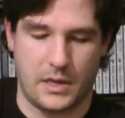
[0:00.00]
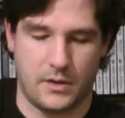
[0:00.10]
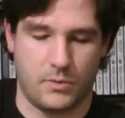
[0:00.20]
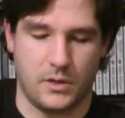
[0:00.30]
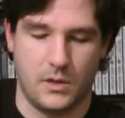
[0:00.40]

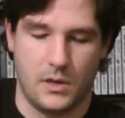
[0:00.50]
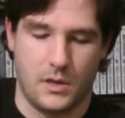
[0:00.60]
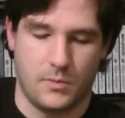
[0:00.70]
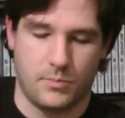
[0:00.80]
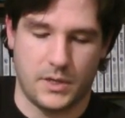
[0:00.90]
anyway.
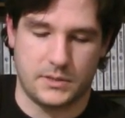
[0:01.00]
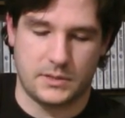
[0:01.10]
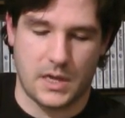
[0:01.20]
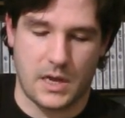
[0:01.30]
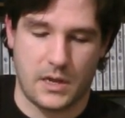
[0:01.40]
But
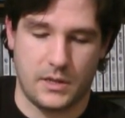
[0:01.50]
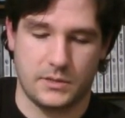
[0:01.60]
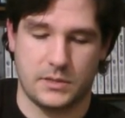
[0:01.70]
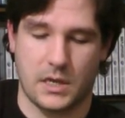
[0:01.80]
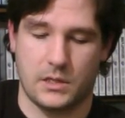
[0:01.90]

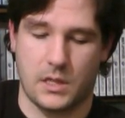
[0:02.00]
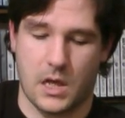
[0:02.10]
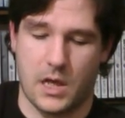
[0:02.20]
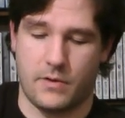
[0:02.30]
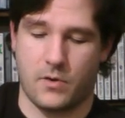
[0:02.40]
it's got a
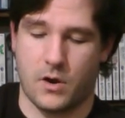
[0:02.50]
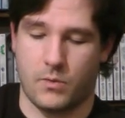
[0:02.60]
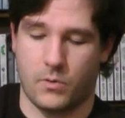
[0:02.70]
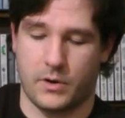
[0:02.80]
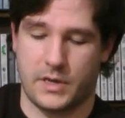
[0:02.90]
lot of
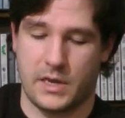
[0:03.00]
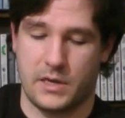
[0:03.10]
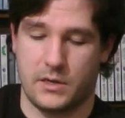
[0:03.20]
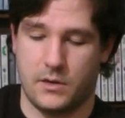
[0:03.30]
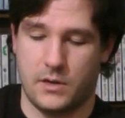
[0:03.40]
artwork in
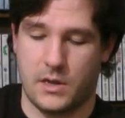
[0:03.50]
it.